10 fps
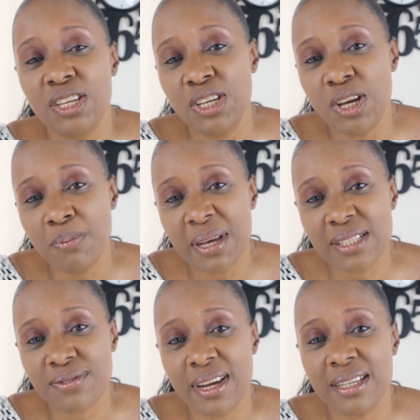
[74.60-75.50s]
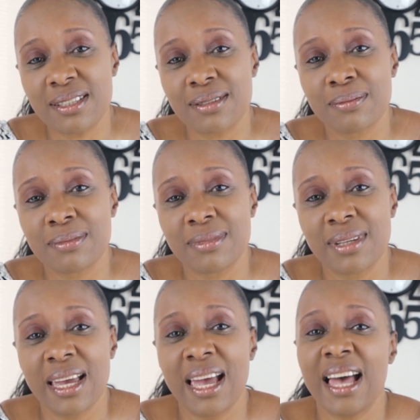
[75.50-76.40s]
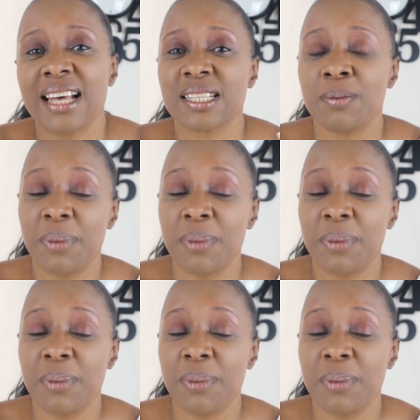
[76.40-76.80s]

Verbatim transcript: your best friend has a